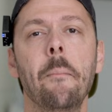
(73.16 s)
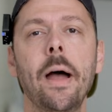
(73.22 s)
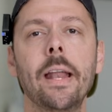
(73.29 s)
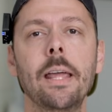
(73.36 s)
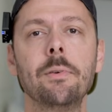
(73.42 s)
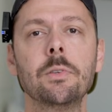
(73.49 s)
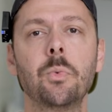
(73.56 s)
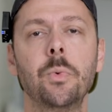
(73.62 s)

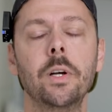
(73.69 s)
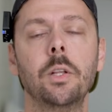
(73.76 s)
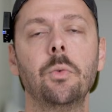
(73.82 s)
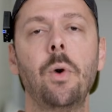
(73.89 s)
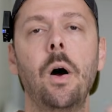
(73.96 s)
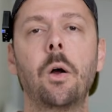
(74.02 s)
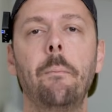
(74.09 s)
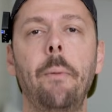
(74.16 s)
My name is Will
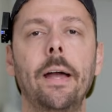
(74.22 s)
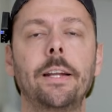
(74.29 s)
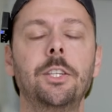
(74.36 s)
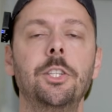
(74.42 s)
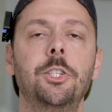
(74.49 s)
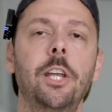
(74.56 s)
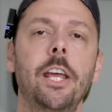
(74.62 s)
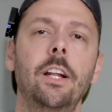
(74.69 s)
and welcome back
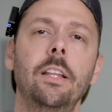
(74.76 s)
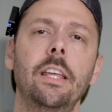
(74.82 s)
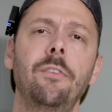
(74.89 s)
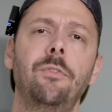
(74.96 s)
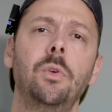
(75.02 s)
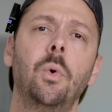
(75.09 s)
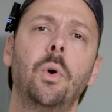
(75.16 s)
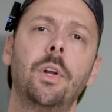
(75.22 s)
to the channel.
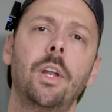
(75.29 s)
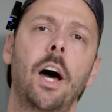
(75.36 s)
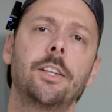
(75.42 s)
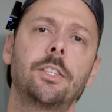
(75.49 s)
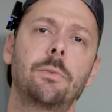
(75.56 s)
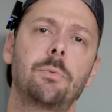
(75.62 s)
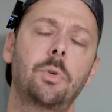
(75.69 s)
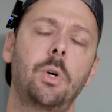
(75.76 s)
If you are
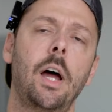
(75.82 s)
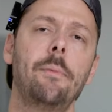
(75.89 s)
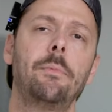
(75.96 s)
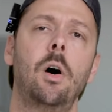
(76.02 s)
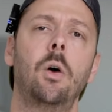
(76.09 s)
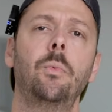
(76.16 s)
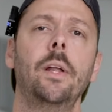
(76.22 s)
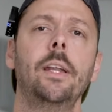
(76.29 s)
not
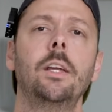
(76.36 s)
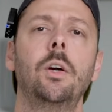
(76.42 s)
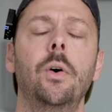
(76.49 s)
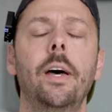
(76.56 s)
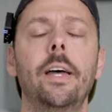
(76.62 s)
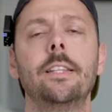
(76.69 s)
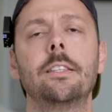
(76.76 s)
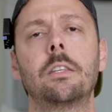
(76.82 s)
subscribed already,
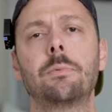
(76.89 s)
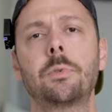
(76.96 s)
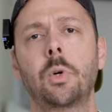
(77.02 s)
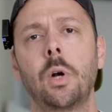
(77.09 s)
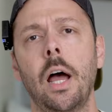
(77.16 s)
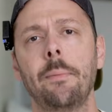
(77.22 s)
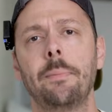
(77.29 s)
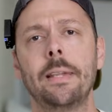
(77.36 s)
go ahead and
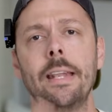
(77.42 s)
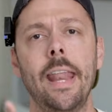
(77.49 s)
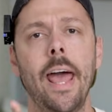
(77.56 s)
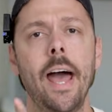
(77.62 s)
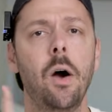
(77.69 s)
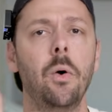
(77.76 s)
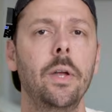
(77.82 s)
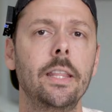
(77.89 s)
subscribe
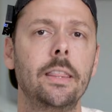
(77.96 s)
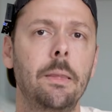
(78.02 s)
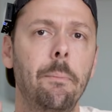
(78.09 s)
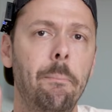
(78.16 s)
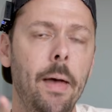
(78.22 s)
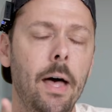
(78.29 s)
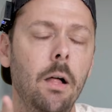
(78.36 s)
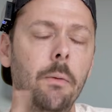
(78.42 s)
now. Hit the
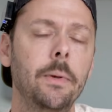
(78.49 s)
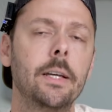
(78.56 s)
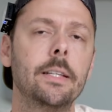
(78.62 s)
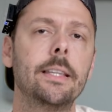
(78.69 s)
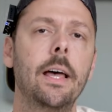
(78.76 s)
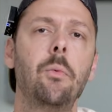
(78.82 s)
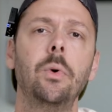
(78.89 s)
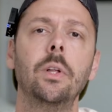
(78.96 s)
bell
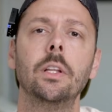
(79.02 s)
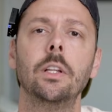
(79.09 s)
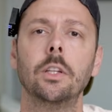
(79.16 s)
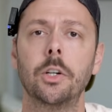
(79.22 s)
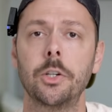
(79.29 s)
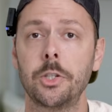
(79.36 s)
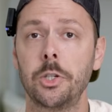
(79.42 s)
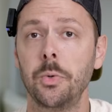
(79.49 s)
because that will
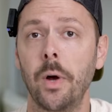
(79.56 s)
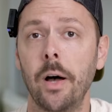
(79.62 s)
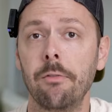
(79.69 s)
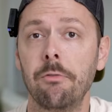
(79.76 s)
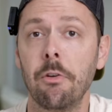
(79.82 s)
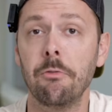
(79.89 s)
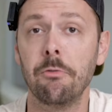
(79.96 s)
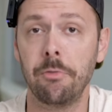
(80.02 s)
alert you
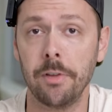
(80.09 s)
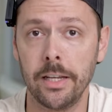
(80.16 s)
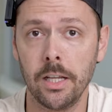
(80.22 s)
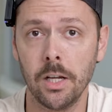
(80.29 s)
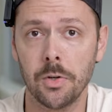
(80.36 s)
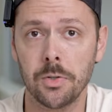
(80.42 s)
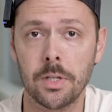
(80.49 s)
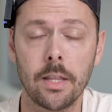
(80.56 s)
of
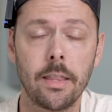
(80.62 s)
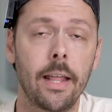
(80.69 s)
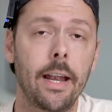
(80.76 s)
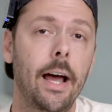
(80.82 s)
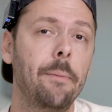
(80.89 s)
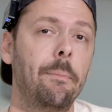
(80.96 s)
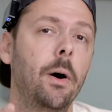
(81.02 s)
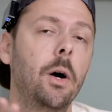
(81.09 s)
videos that
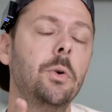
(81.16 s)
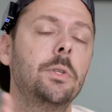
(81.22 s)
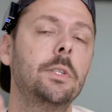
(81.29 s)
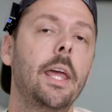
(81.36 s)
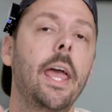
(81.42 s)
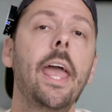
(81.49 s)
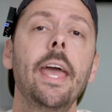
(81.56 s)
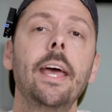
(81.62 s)
I
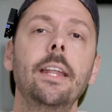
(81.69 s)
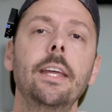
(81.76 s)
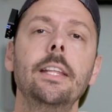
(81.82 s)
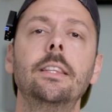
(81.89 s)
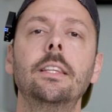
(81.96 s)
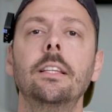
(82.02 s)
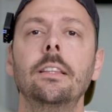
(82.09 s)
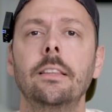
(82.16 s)
post, and
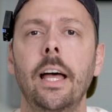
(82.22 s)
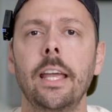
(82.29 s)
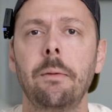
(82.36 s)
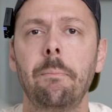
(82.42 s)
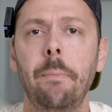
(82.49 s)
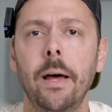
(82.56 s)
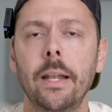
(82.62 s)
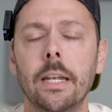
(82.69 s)
hit the
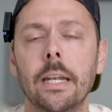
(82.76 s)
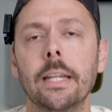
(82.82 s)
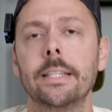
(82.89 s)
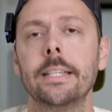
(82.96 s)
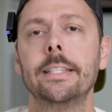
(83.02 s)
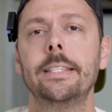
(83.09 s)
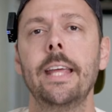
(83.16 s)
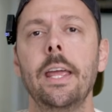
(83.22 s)
like button.
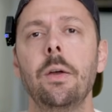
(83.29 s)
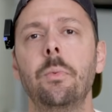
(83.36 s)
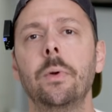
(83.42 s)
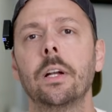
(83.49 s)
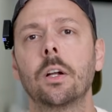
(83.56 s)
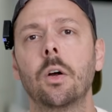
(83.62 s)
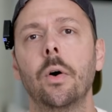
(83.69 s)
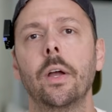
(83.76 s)
Today
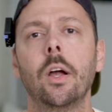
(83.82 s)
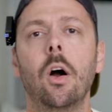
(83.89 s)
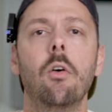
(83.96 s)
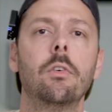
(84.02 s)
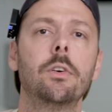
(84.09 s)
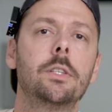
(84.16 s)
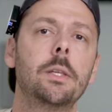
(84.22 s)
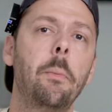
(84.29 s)
we are going
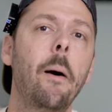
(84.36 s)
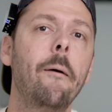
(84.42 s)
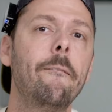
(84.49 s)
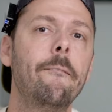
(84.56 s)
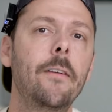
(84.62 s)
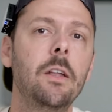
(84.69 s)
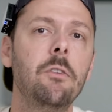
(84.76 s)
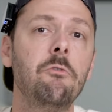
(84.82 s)
over some
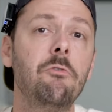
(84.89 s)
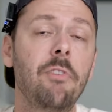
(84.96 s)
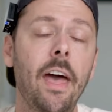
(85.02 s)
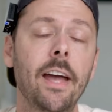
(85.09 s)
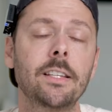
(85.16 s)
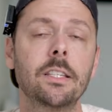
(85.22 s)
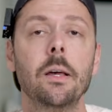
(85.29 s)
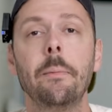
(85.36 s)
fun
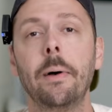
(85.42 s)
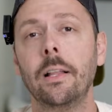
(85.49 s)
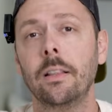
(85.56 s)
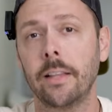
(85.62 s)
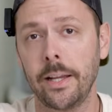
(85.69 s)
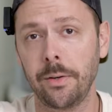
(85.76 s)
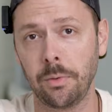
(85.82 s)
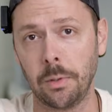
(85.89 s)
facts about
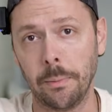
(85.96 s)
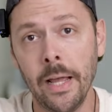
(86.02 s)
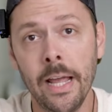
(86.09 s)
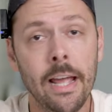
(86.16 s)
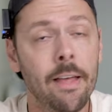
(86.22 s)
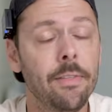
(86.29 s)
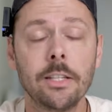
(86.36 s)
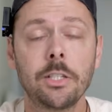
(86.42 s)
Lightroom.
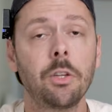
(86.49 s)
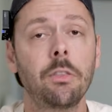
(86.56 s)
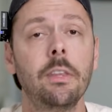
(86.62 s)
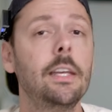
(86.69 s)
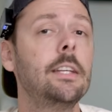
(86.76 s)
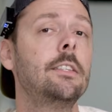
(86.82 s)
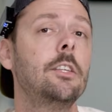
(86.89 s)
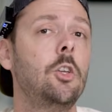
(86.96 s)
These are
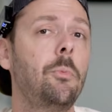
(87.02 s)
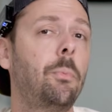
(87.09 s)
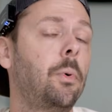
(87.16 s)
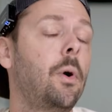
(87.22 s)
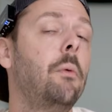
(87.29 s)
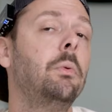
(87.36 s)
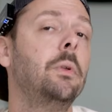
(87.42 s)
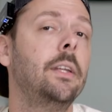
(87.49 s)
things that you
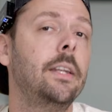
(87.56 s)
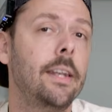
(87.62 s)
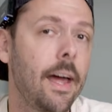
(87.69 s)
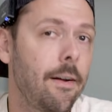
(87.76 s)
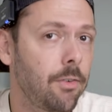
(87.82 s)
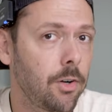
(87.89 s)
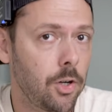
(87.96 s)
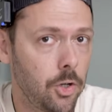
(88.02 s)
probably
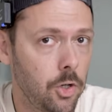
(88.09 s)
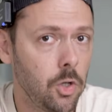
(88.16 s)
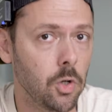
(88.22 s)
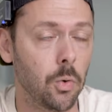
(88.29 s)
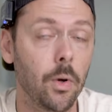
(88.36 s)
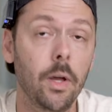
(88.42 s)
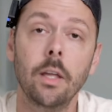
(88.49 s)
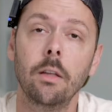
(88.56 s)
never
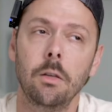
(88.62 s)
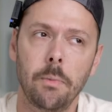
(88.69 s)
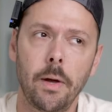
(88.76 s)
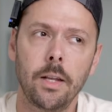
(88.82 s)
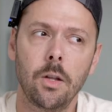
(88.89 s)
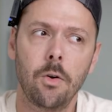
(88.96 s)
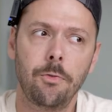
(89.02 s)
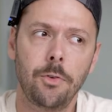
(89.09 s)
knew. You
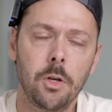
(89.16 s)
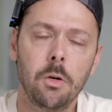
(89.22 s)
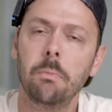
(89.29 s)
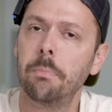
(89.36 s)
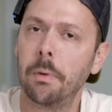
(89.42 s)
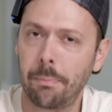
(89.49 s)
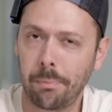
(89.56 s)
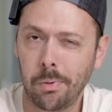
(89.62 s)
might know a
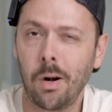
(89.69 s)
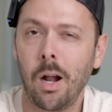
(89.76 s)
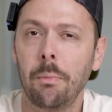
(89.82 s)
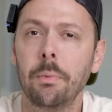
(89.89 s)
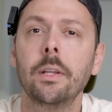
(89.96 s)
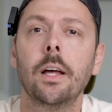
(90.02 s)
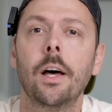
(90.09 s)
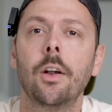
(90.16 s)
few, but
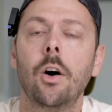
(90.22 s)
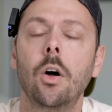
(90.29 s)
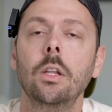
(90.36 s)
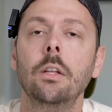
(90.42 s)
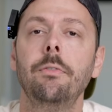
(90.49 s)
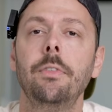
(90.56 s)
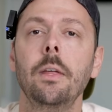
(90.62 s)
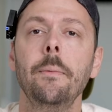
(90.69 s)
probably not
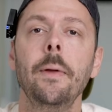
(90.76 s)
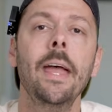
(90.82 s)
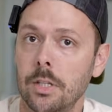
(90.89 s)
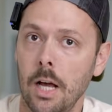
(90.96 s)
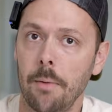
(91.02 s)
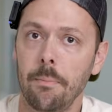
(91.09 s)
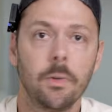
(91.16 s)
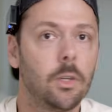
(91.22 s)
all of them.
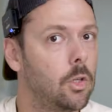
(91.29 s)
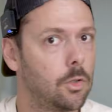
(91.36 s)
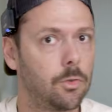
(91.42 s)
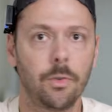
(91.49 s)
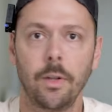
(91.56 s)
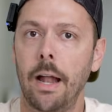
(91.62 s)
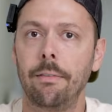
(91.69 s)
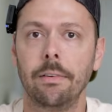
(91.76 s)
Some
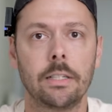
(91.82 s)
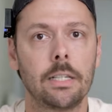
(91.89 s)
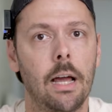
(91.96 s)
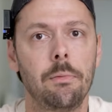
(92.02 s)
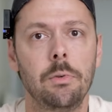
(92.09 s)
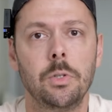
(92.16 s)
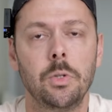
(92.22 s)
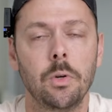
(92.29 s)
useful every
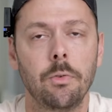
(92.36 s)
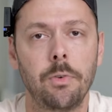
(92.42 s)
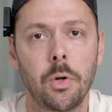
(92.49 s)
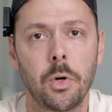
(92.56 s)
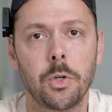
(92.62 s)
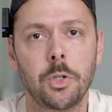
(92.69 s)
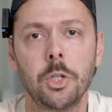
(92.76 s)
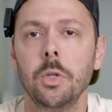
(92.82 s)
time you do a
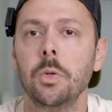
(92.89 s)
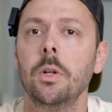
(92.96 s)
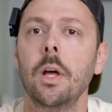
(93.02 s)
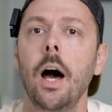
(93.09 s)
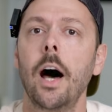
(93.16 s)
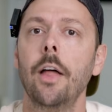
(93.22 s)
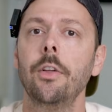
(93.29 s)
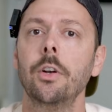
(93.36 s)
photo shoot.
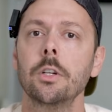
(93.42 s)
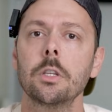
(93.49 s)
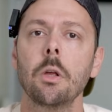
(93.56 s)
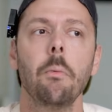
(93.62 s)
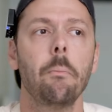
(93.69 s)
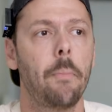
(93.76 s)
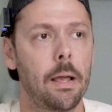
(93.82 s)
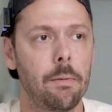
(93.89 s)
Others
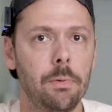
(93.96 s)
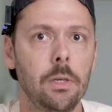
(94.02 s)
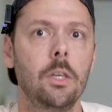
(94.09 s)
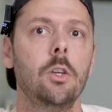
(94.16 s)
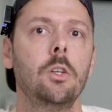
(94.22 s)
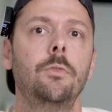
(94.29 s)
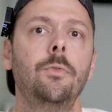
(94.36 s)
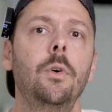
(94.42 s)
might be
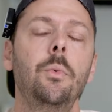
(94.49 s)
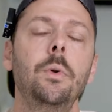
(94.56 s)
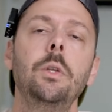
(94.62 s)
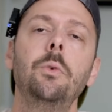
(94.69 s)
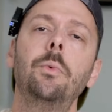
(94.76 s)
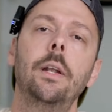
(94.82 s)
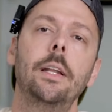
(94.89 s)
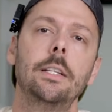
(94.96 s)
useful when
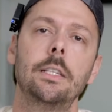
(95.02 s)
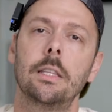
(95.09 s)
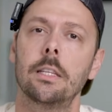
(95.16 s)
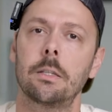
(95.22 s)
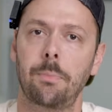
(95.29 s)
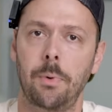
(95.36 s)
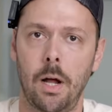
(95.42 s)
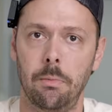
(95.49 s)
you run into
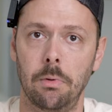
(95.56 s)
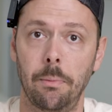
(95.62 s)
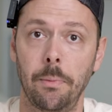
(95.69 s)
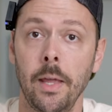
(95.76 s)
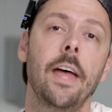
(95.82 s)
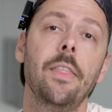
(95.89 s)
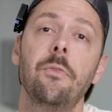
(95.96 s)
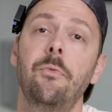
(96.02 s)
this problem.
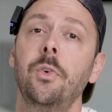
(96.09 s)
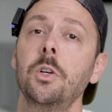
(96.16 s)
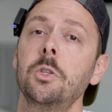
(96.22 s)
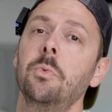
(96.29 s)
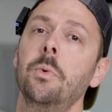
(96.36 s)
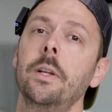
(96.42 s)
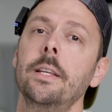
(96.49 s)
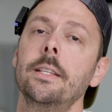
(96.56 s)
And the
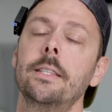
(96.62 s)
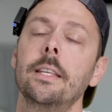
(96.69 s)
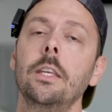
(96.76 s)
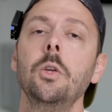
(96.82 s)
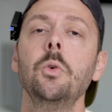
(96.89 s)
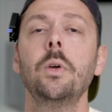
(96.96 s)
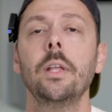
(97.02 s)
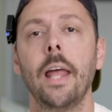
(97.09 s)
first one is that
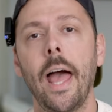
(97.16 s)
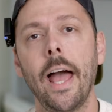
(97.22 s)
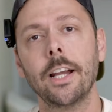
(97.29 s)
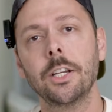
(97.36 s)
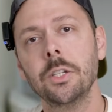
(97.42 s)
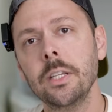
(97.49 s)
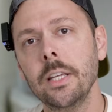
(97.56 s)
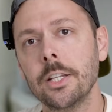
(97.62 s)
you can
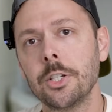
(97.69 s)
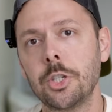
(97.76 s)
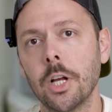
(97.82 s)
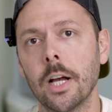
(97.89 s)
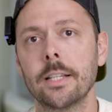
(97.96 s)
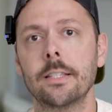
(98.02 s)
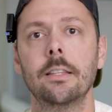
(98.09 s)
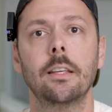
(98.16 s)
actually
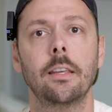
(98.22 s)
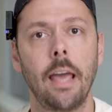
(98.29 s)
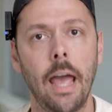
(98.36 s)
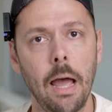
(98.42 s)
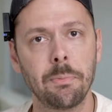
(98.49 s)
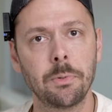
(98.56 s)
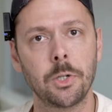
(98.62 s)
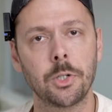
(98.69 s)
adjust the
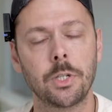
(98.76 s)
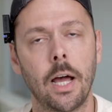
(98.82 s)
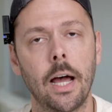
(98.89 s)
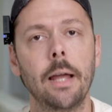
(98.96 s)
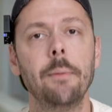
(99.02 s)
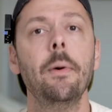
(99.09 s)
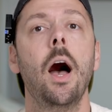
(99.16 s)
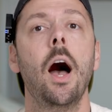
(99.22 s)
capture
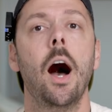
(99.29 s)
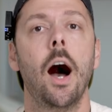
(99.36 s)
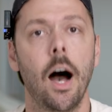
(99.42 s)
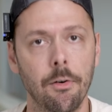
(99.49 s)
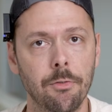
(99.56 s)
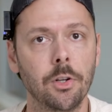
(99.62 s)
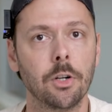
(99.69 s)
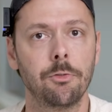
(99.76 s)
time
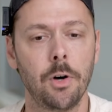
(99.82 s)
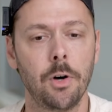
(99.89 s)
of your